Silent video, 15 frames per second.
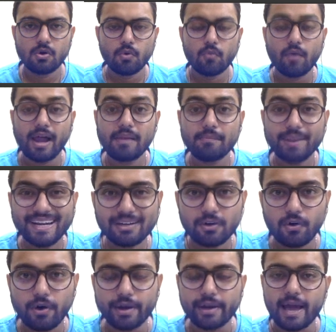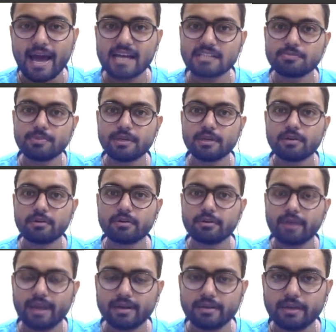While Bitcoin has been
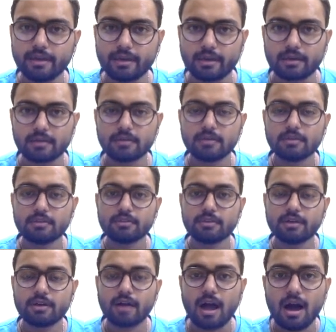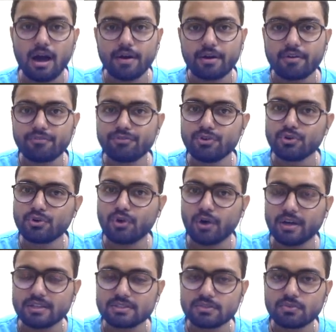correcting, there are a few
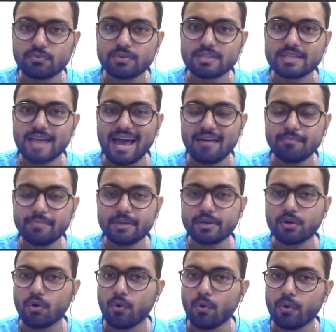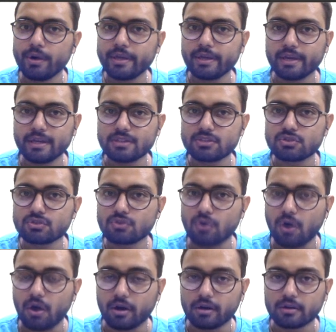coins which have been holding it
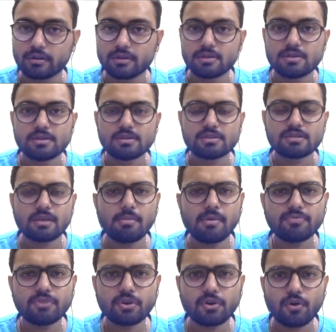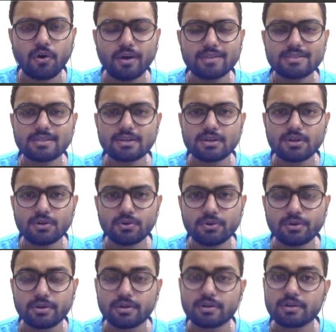strong. Some of the coins
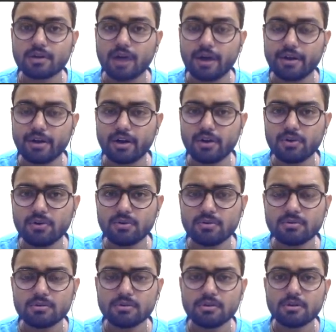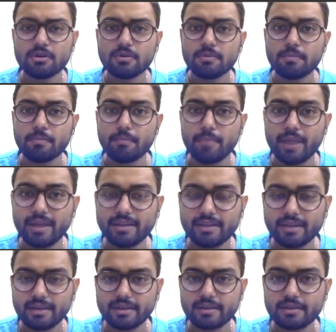include Cardano,
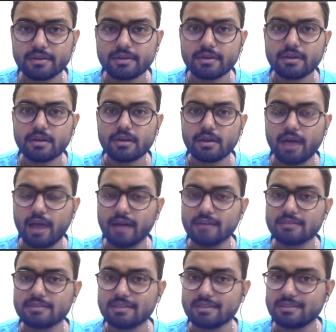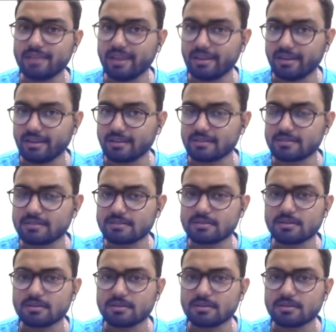Matic, and Synthetix.